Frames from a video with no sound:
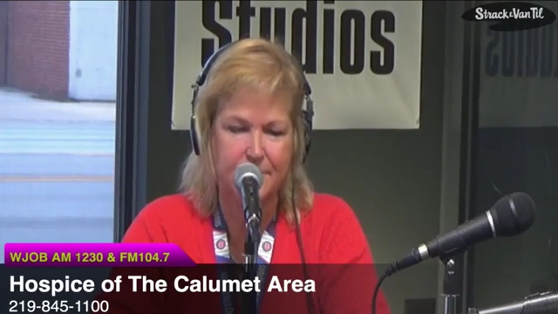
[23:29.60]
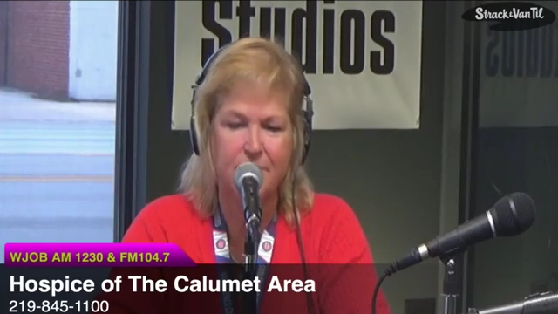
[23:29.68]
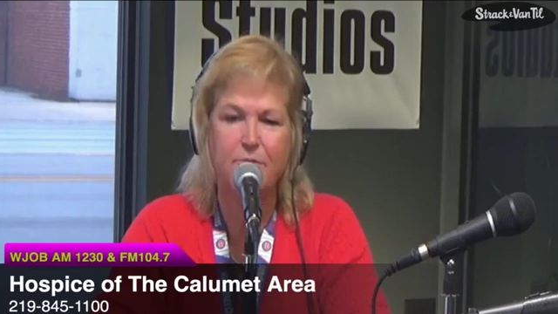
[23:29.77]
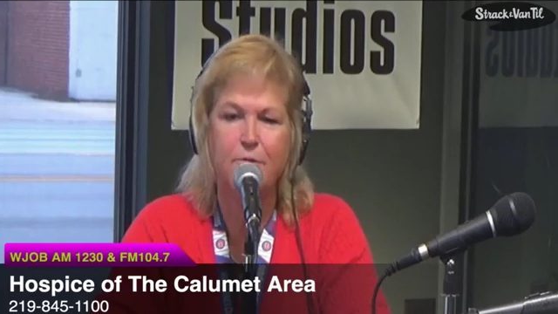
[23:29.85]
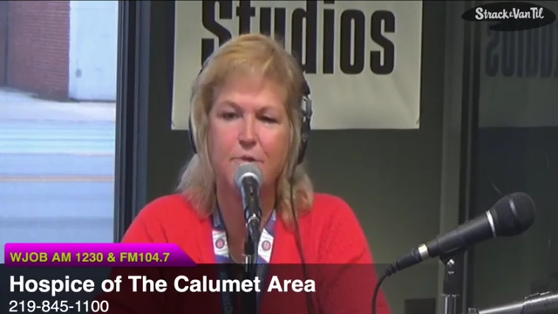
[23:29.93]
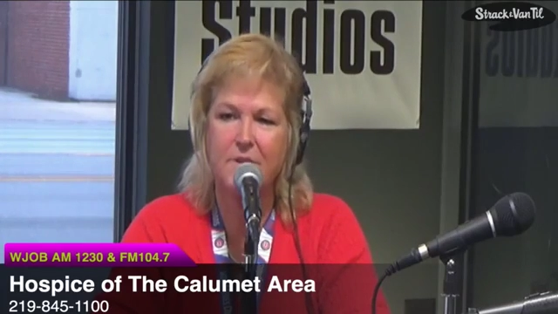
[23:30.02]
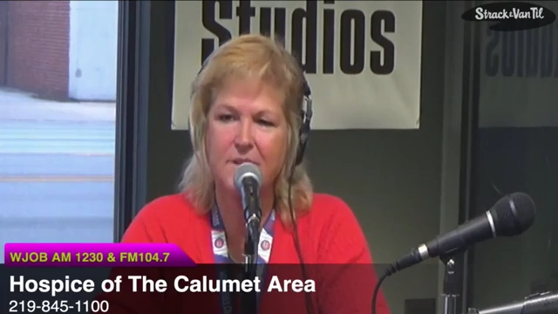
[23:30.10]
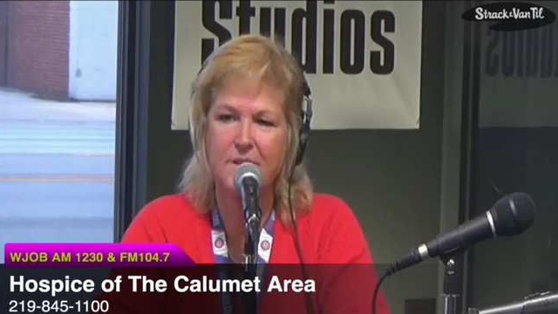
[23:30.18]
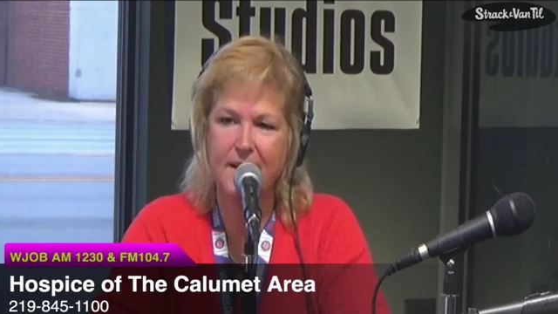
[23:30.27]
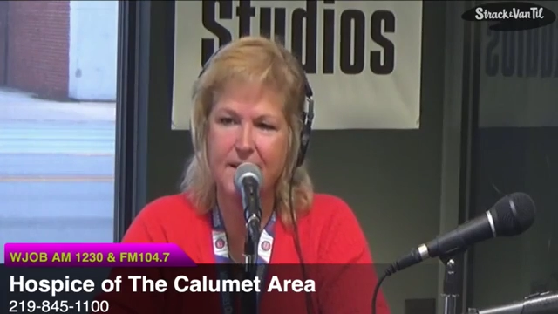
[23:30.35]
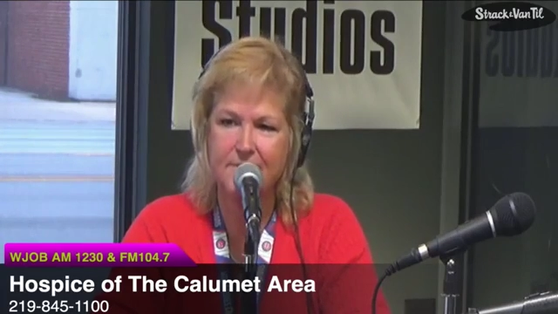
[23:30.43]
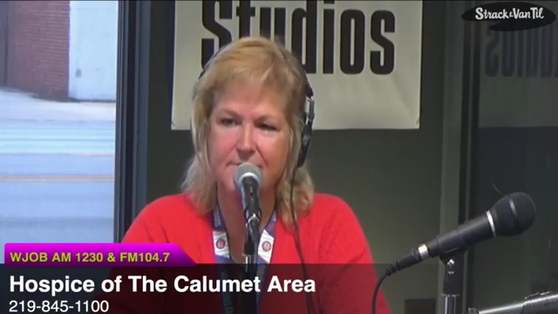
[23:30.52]
For the
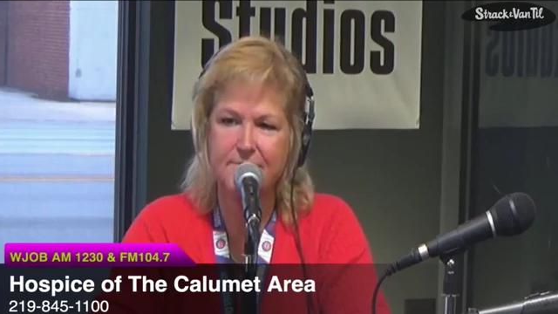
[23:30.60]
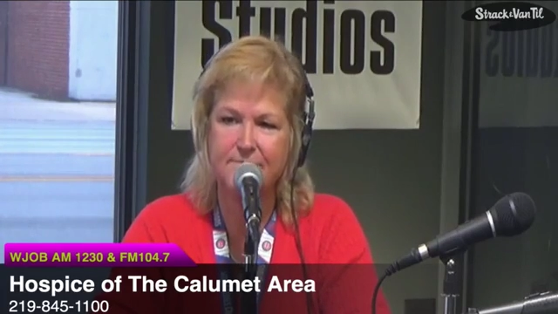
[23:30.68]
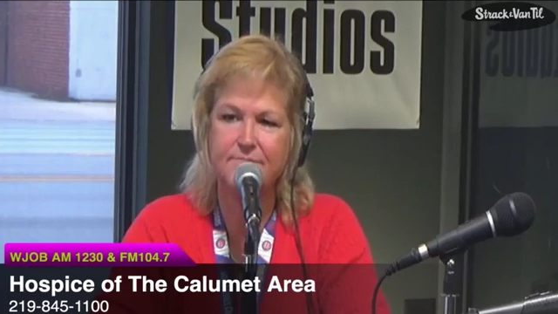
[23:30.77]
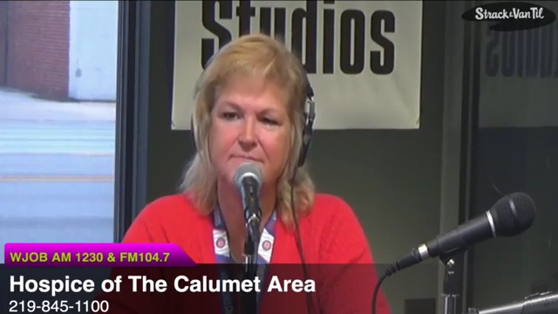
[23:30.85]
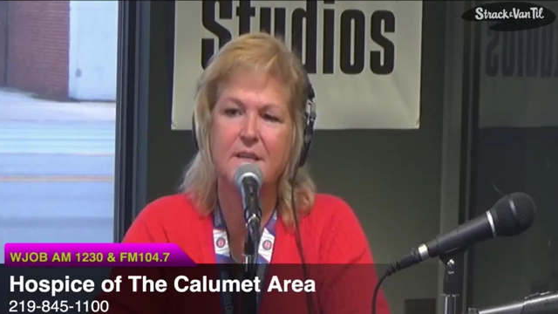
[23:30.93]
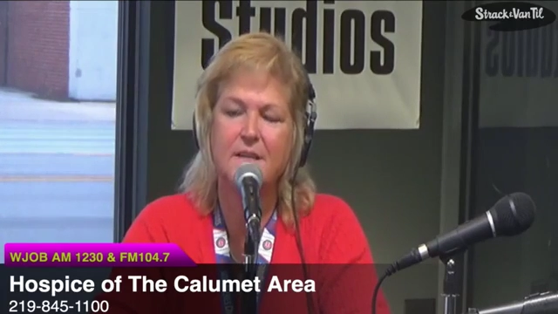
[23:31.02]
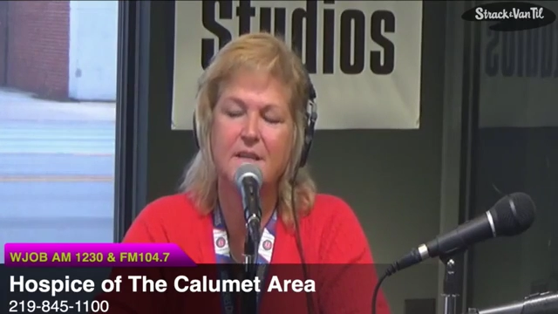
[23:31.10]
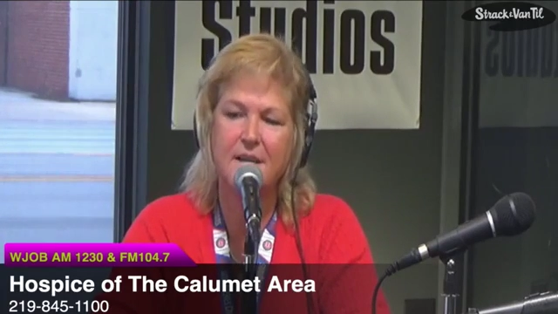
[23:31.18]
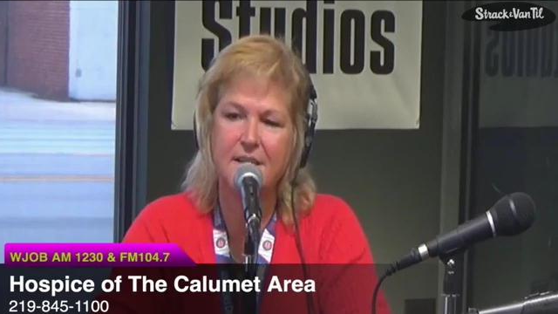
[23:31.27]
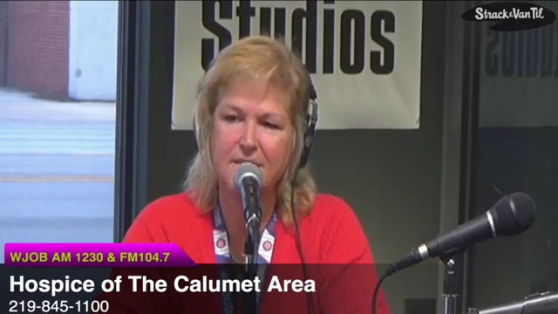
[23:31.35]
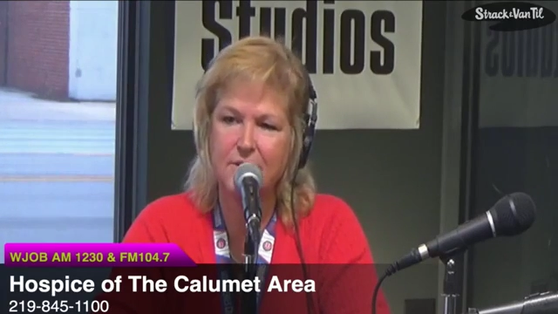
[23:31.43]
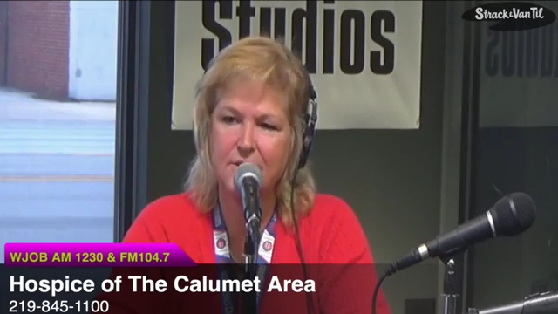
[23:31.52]
client. The
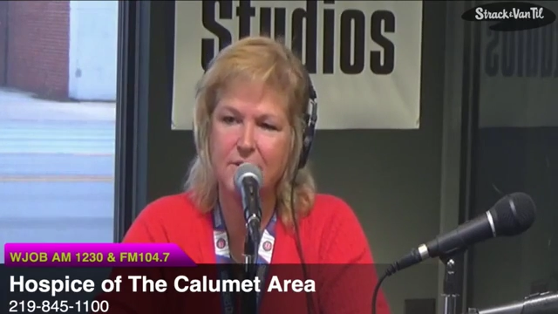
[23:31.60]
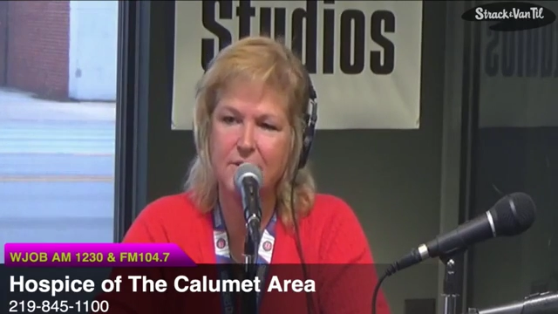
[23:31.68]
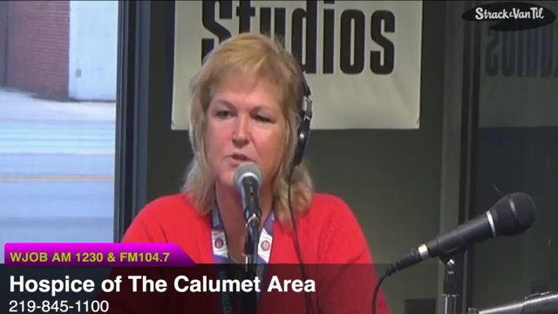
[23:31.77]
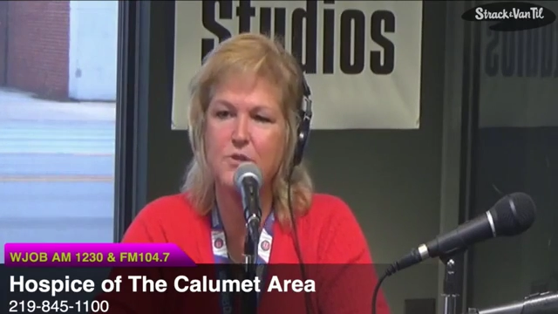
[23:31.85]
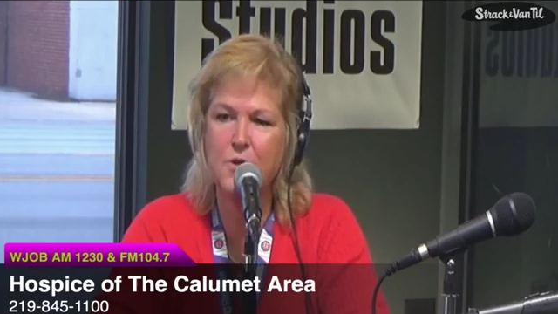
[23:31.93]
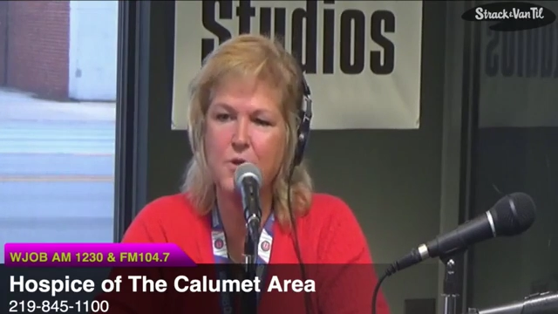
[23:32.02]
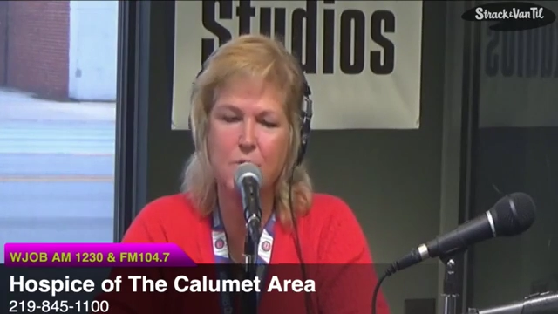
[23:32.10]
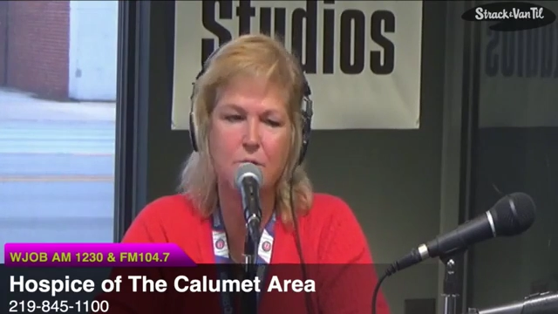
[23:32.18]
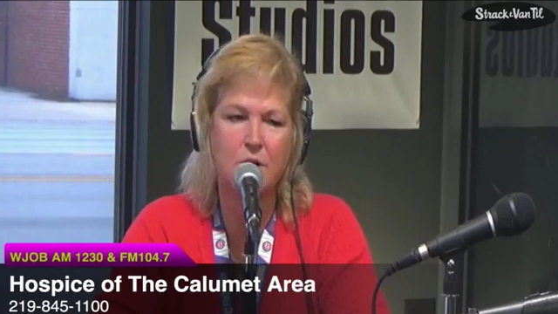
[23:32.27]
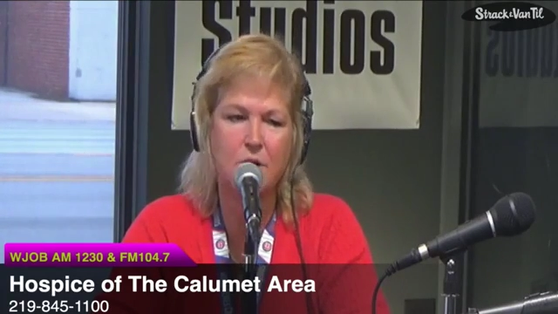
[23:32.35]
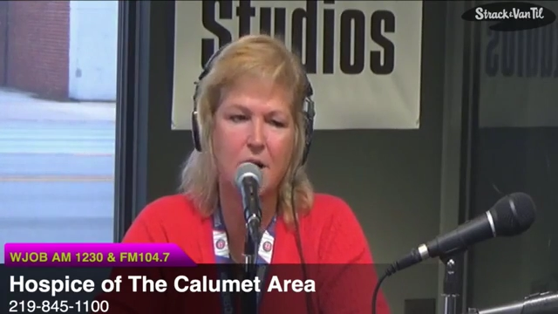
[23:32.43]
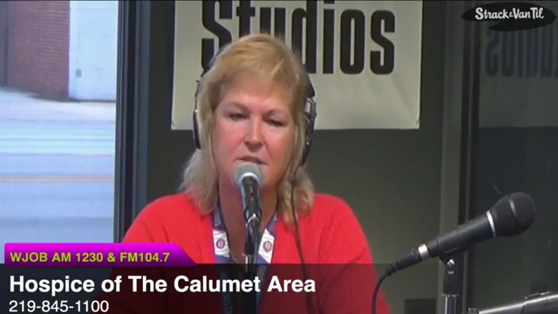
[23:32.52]
client. There is no
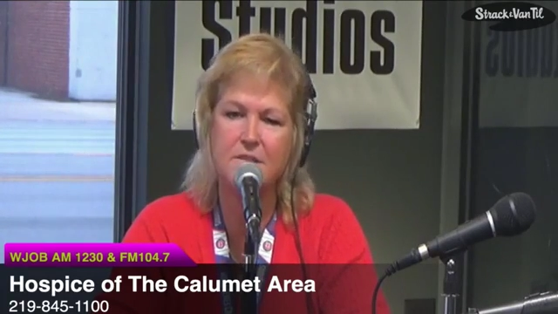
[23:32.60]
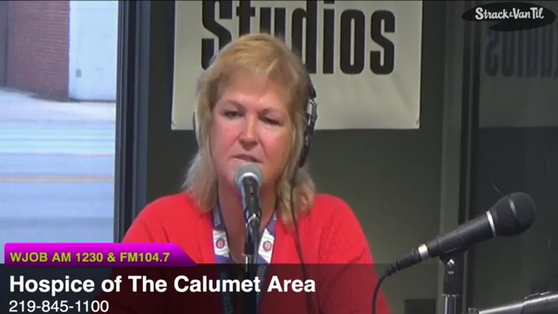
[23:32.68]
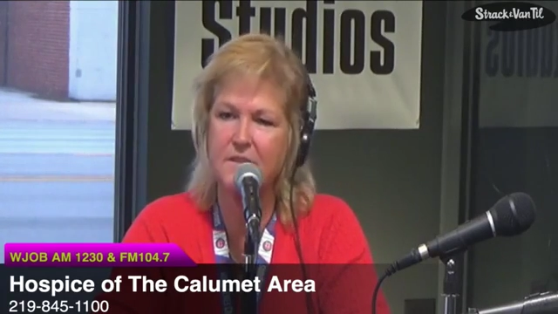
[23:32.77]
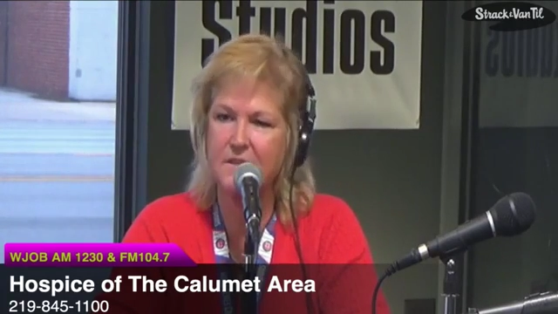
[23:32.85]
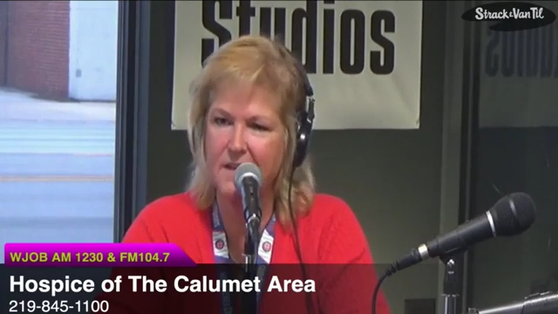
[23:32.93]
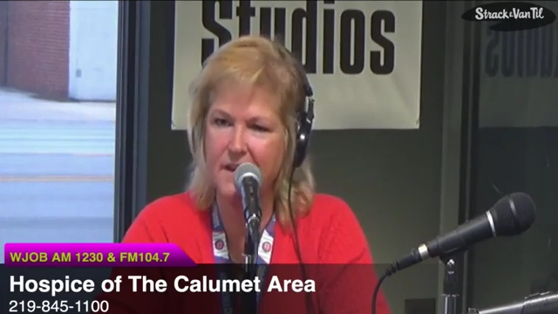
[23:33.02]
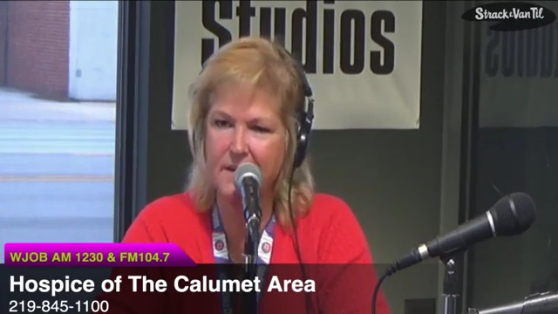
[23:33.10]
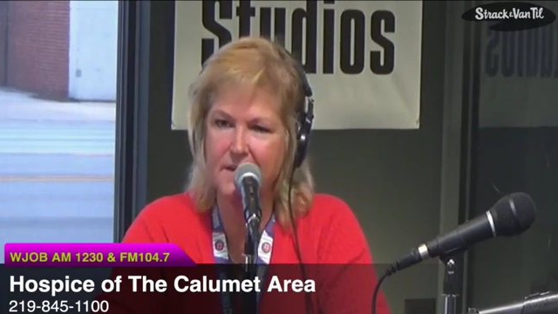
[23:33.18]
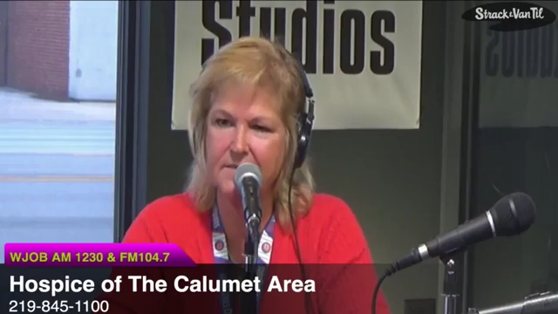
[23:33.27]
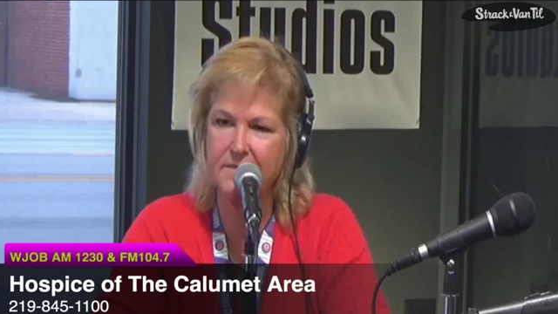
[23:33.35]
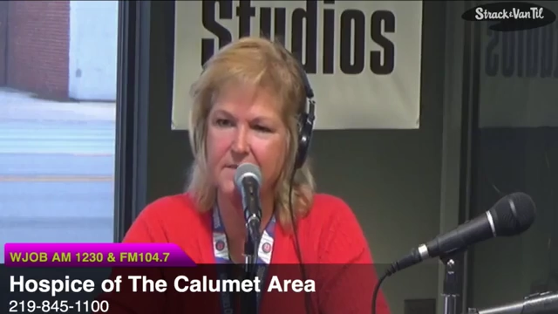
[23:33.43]
cost to the client.